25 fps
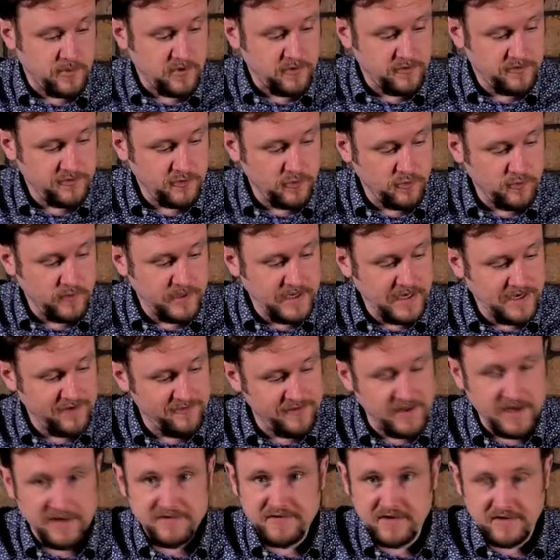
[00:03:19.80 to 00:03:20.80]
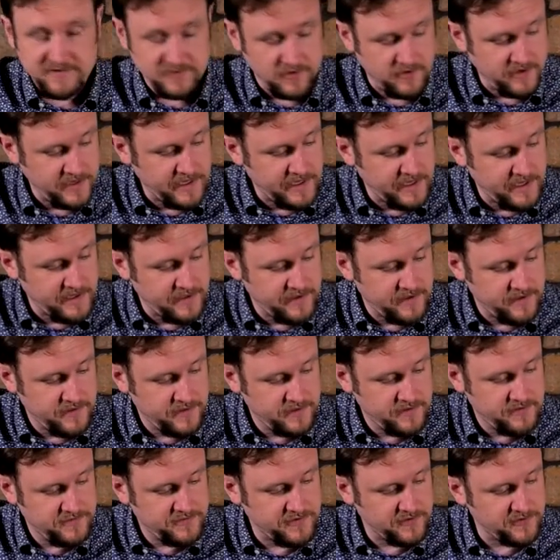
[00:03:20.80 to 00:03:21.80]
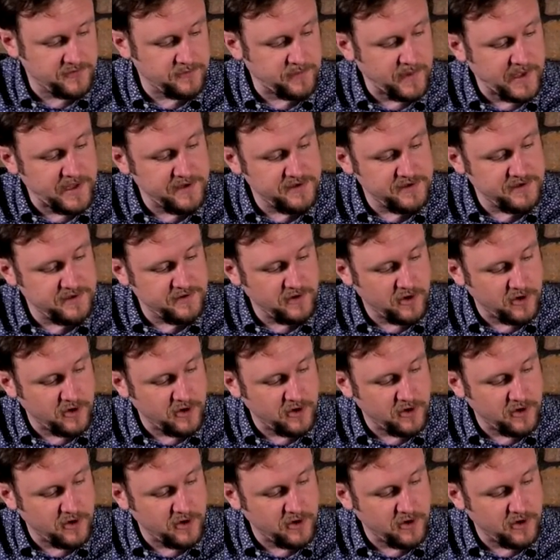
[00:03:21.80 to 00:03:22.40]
But so we have that's our A suspended,